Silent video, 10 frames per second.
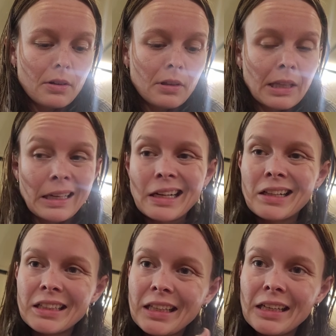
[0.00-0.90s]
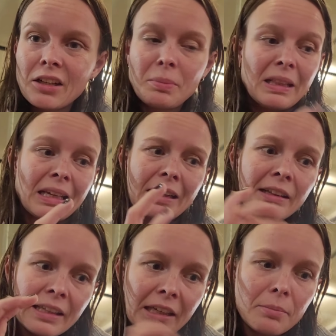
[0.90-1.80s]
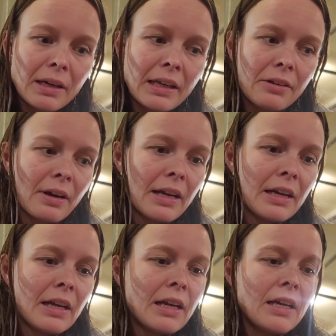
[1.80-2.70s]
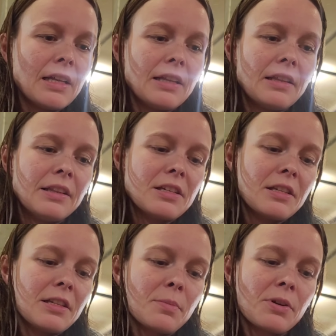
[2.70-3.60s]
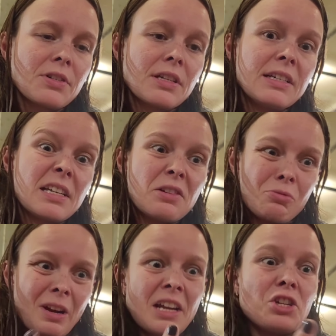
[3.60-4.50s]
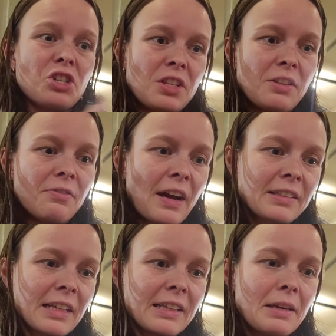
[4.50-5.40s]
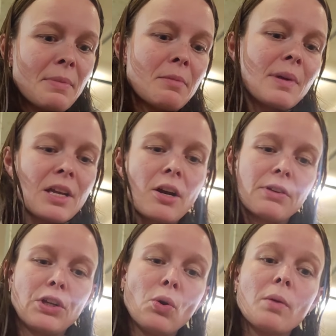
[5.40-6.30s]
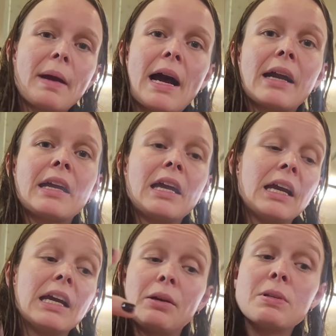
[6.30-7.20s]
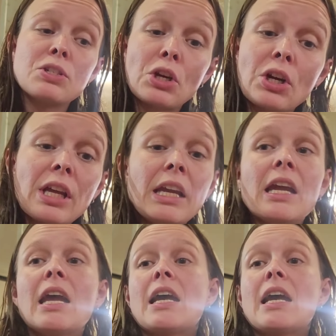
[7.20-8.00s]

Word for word: like clean, it'll be like clean money, right? this person is enraged the fact that they made money off of your back and it was dirty